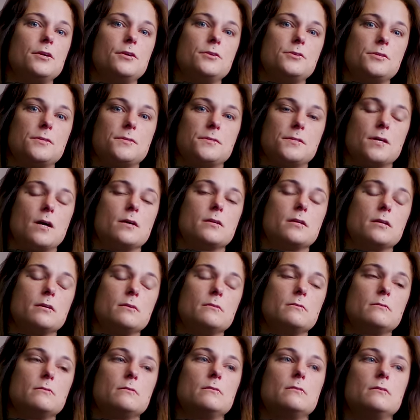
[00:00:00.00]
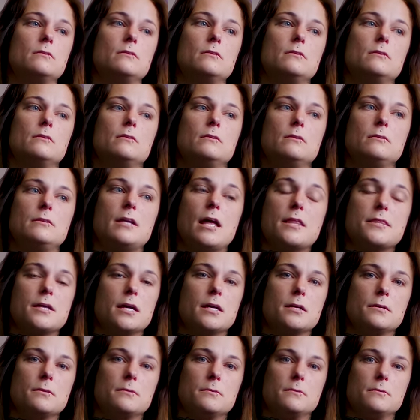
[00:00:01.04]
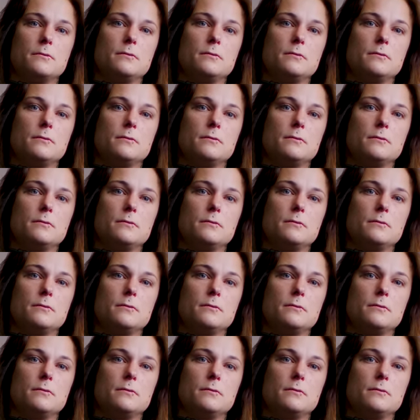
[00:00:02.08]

just on a nothing.